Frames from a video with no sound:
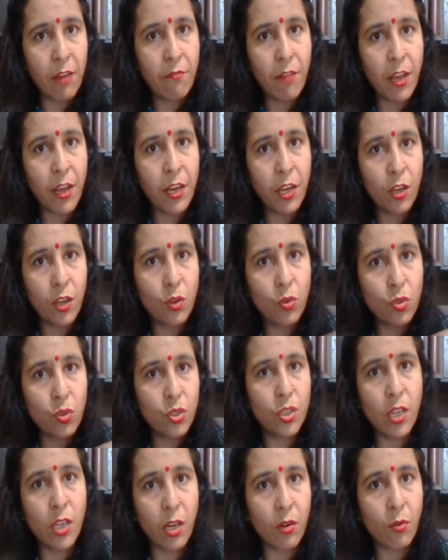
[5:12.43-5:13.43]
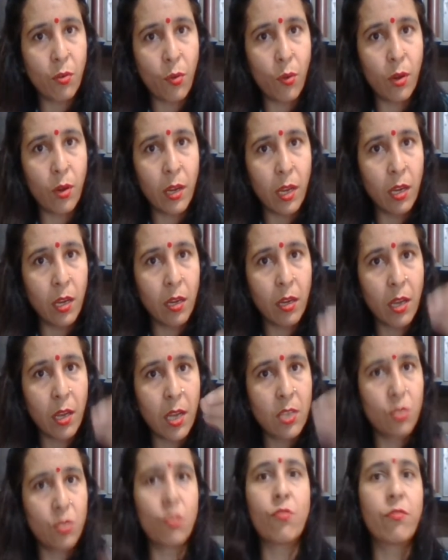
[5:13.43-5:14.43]
very crucial role in
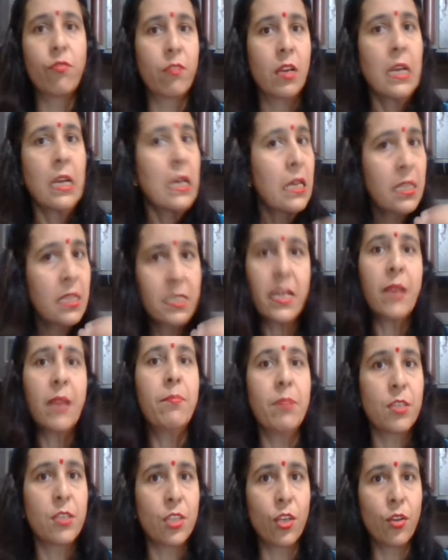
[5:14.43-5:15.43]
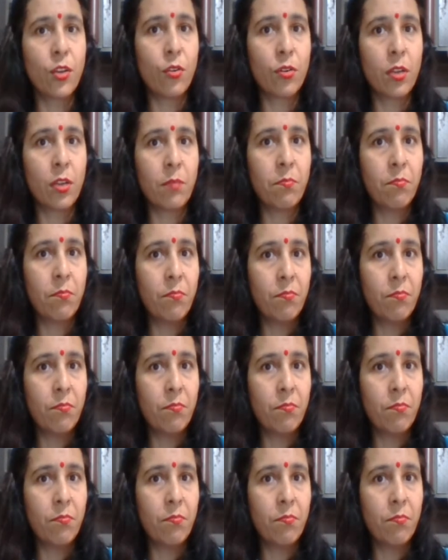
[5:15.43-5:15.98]
case of cybersecurity.